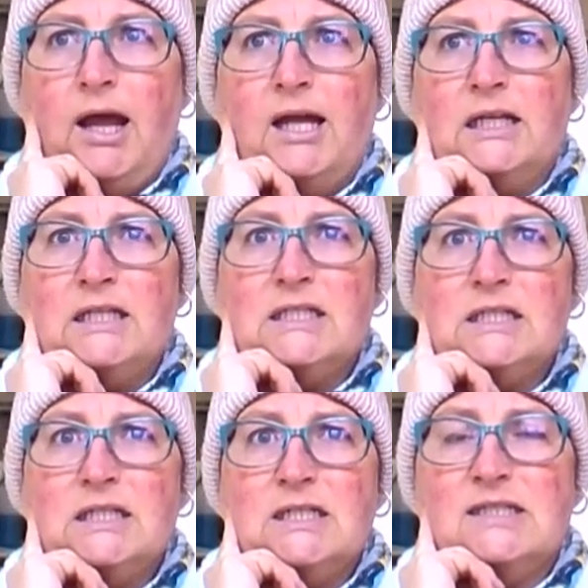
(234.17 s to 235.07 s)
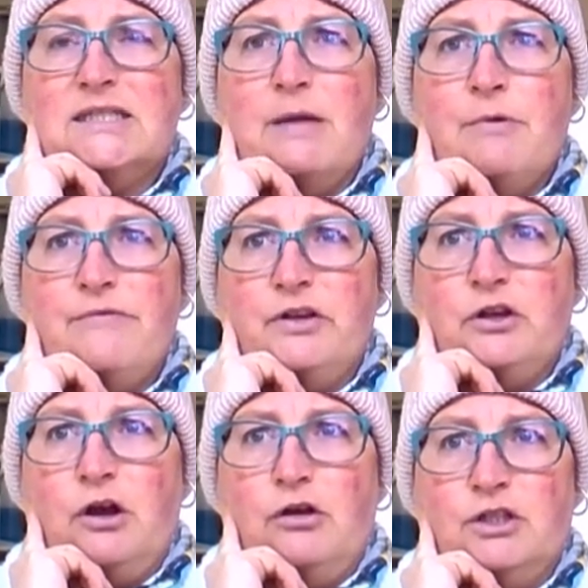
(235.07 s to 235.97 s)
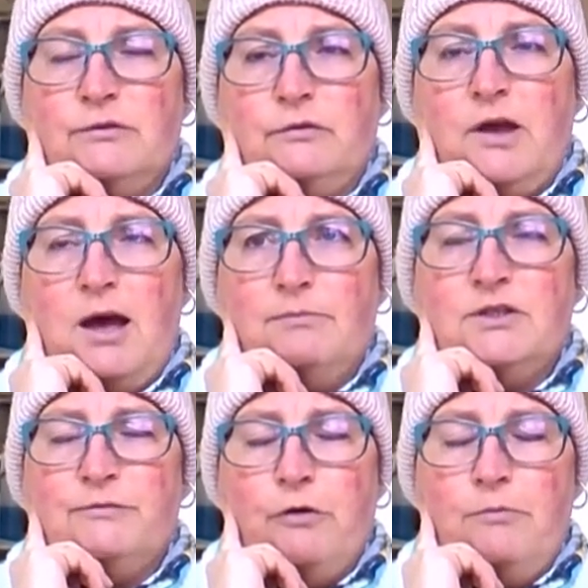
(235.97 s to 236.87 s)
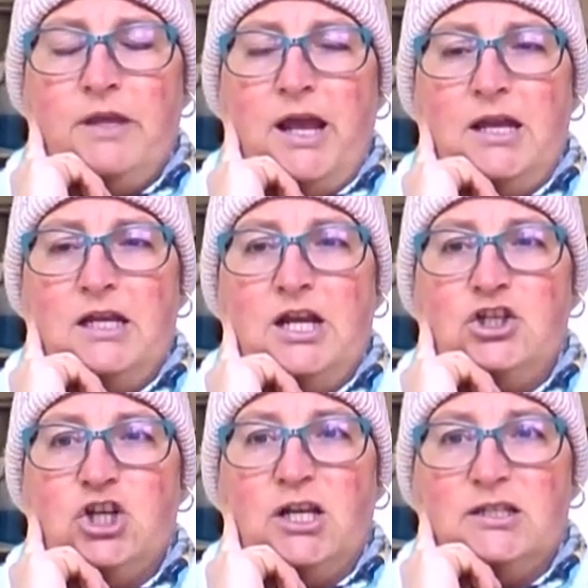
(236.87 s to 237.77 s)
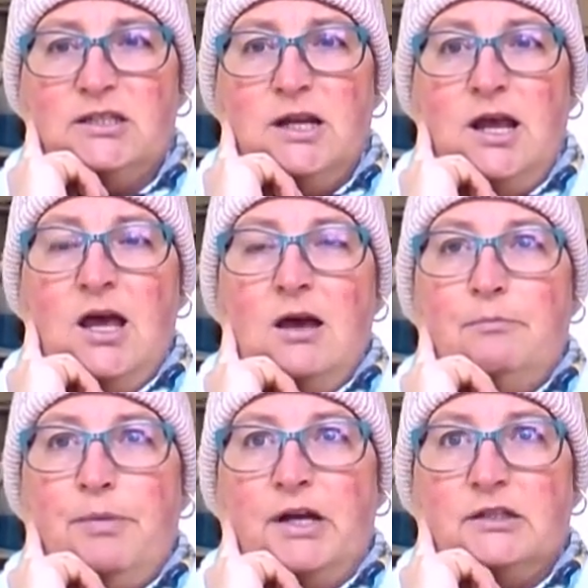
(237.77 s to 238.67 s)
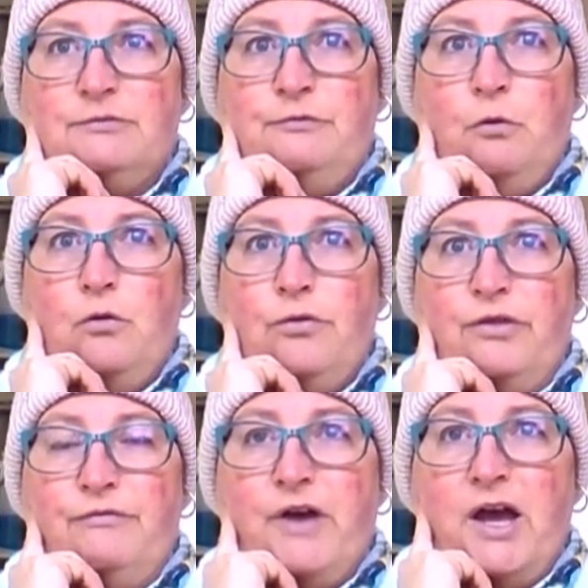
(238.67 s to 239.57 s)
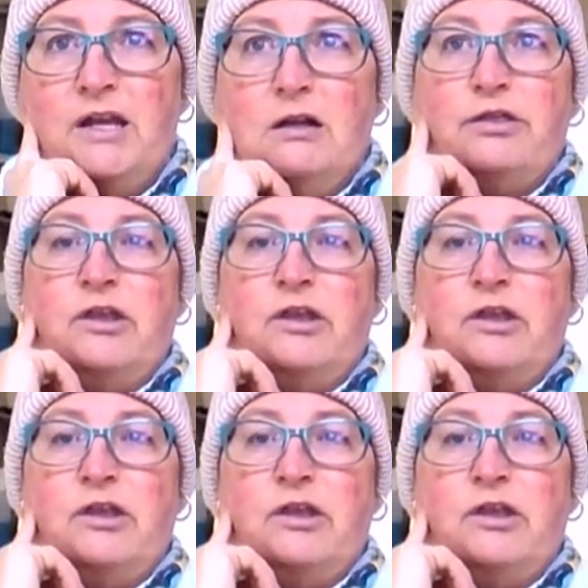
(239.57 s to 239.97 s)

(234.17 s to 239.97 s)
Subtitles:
And some of it comes from the NHS, but for the final